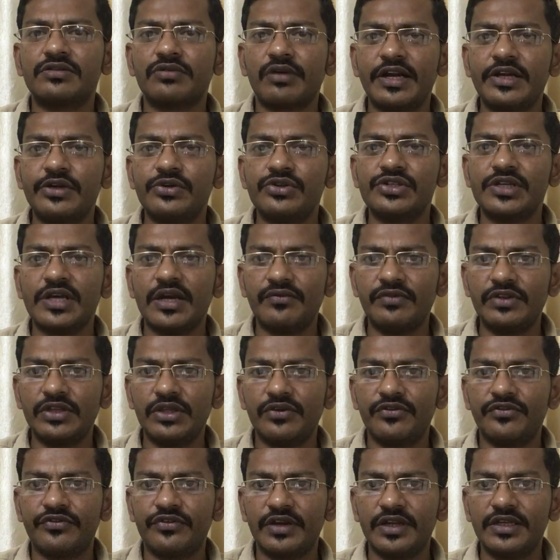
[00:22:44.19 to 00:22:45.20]
try to share with
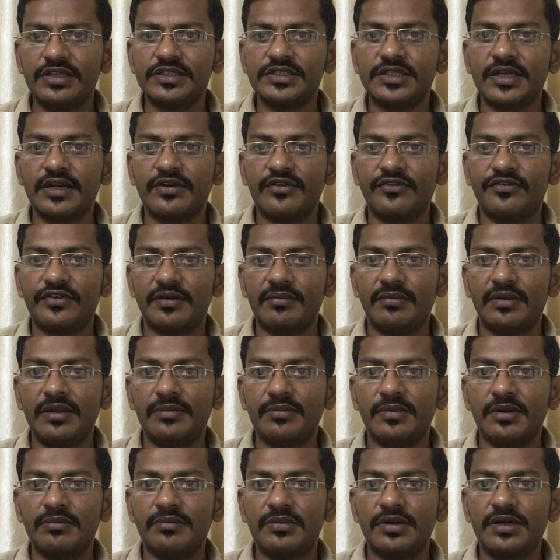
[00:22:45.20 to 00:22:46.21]
your friends and your family
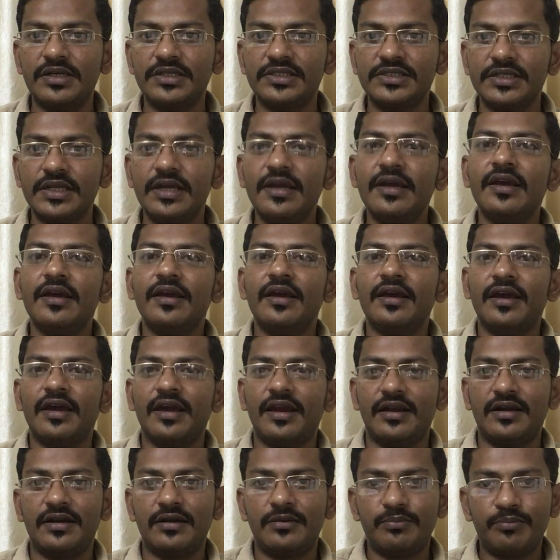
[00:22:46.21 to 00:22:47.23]
members,
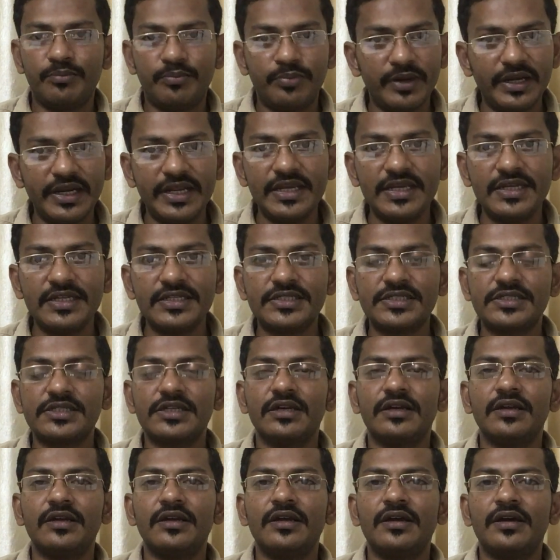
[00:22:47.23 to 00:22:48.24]
and
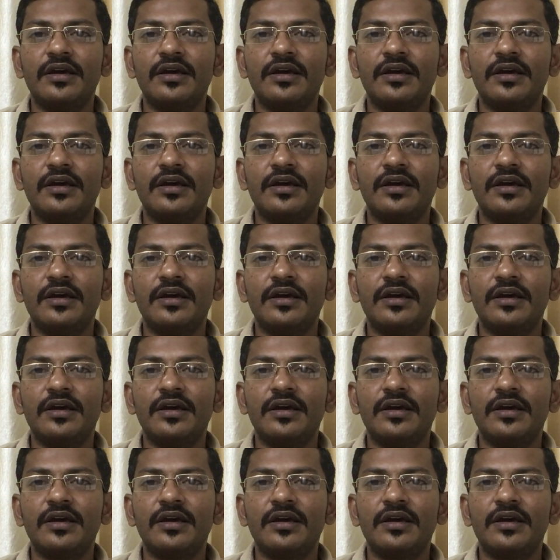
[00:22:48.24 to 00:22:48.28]
please